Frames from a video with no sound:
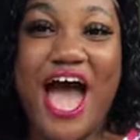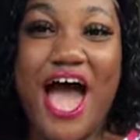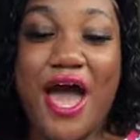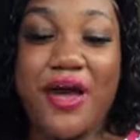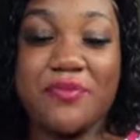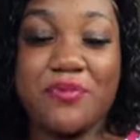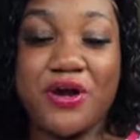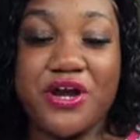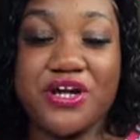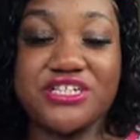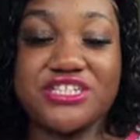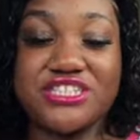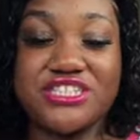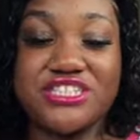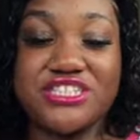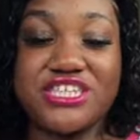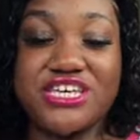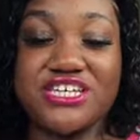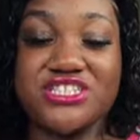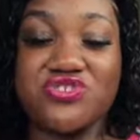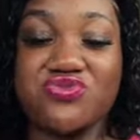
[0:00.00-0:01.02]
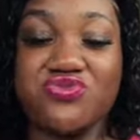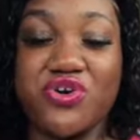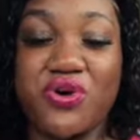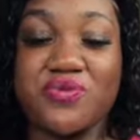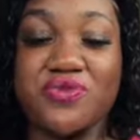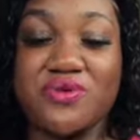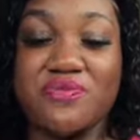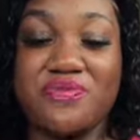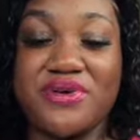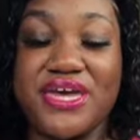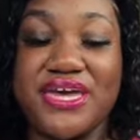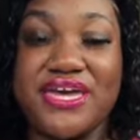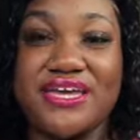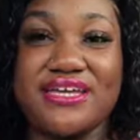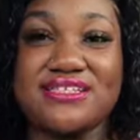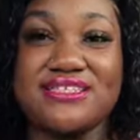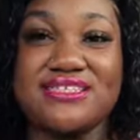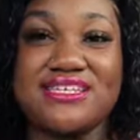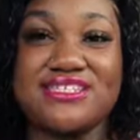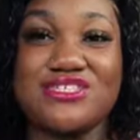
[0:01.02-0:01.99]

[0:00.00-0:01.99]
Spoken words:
I purchased this from the bins.